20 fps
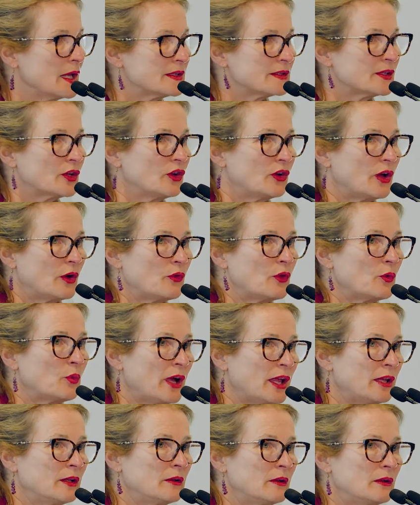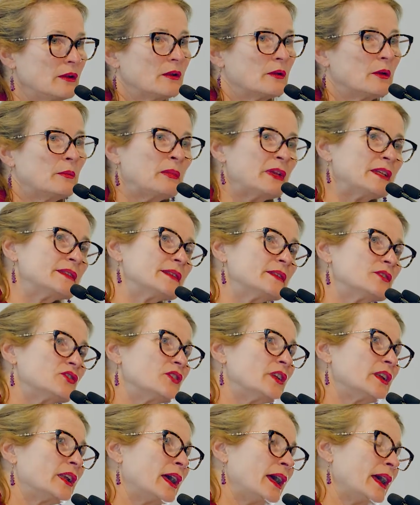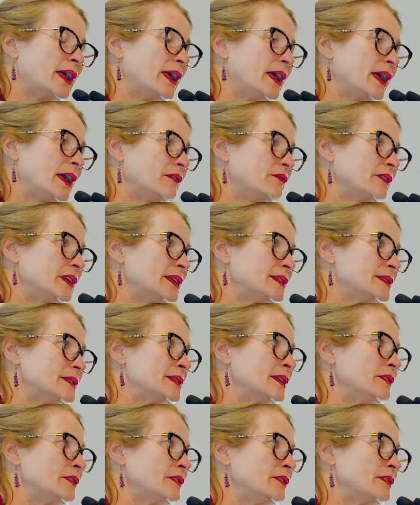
So the message that I have is,